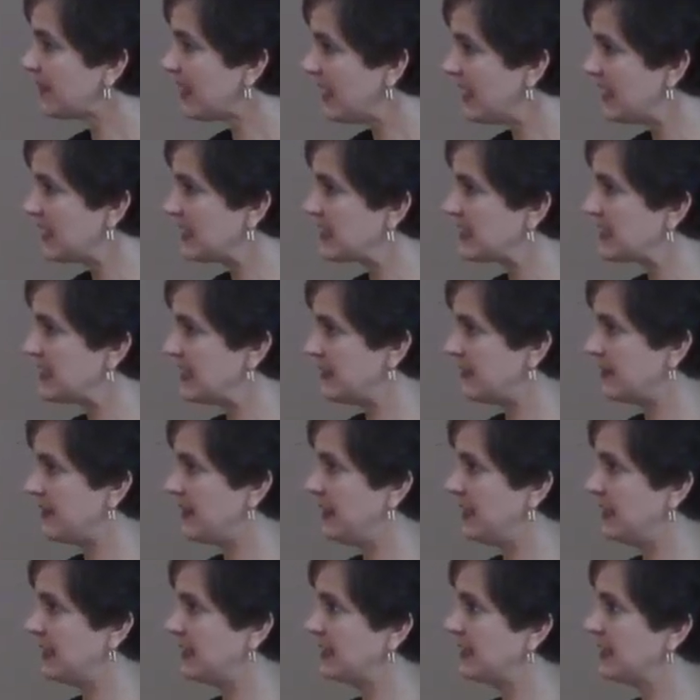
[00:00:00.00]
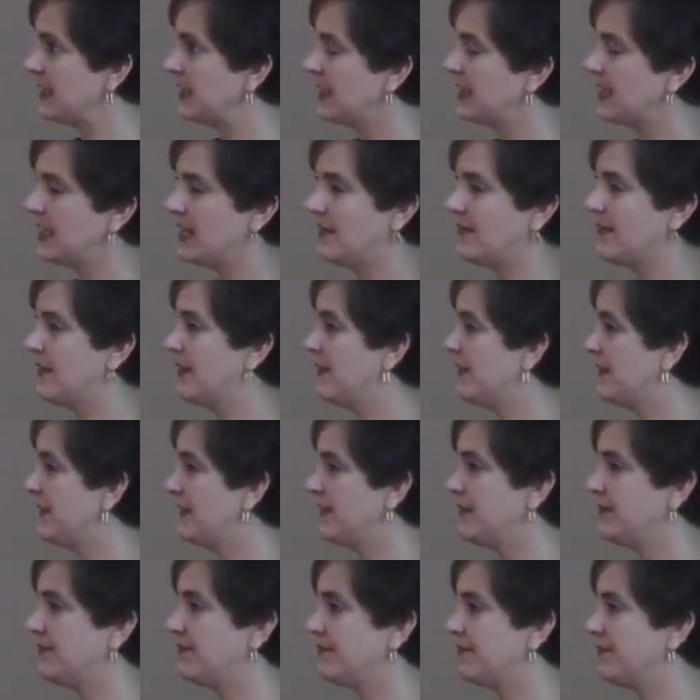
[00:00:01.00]
and Assyrian, and then
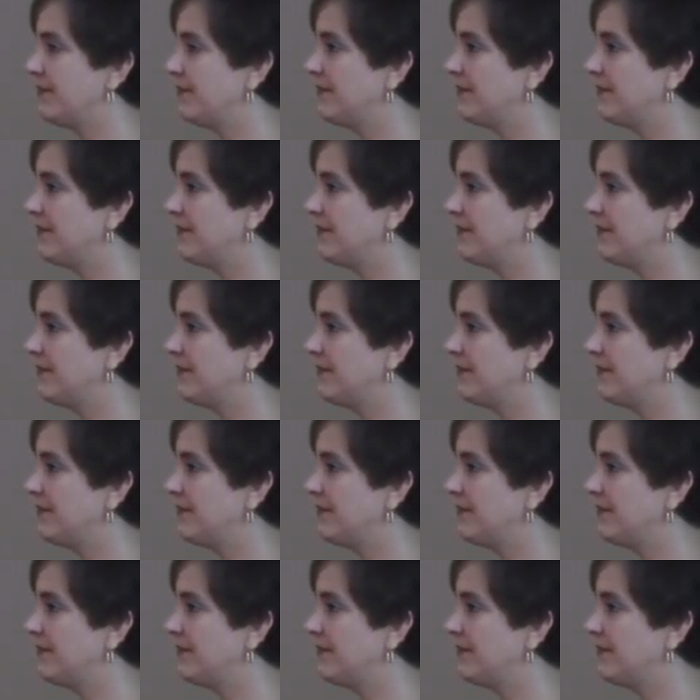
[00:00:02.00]
the